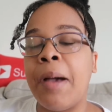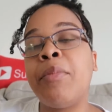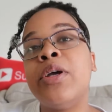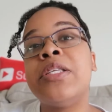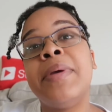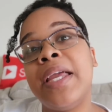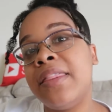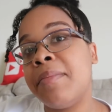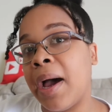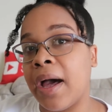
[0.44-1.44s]
I'm going to be
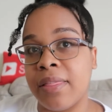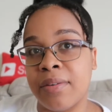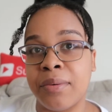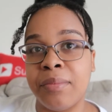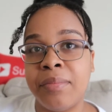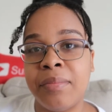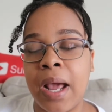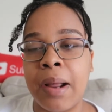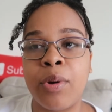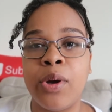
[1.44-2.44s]
in the bathroom
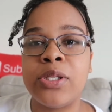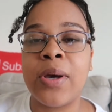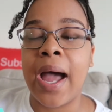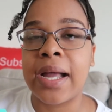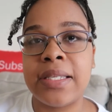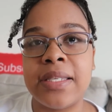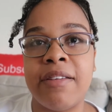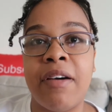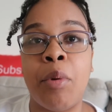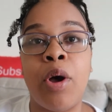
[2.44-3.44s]
and I'm going to act
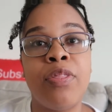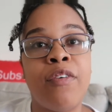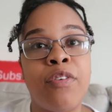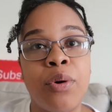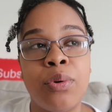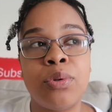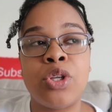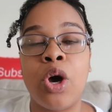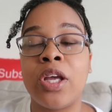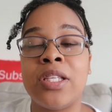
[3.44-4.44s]
as if I'm on the
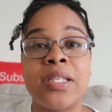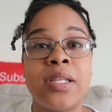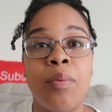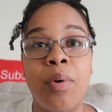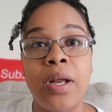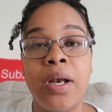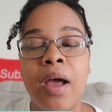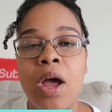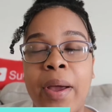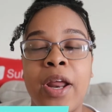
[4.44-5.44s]
phone talking to
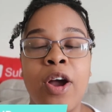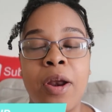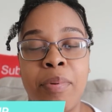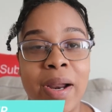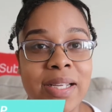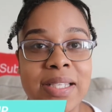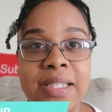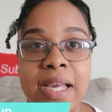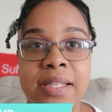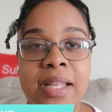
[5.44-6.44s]
someone. I went and got a
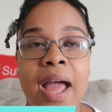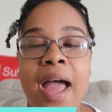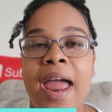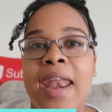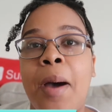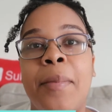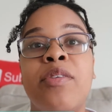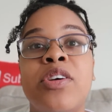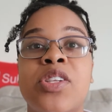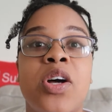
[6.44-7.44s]
pregnancy test and now
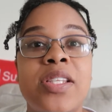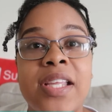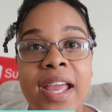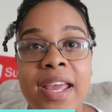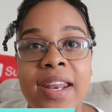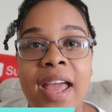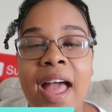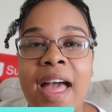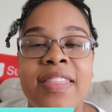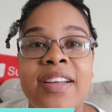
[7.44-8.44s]
my results are in
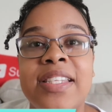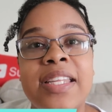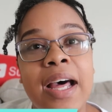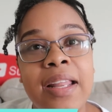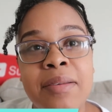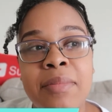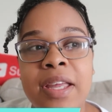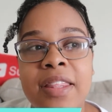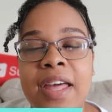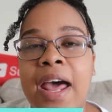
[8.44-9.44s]
and they're telling
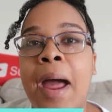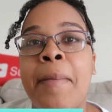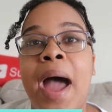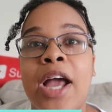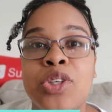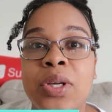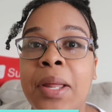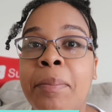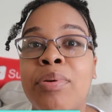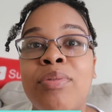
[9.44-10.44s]
me that I'm actually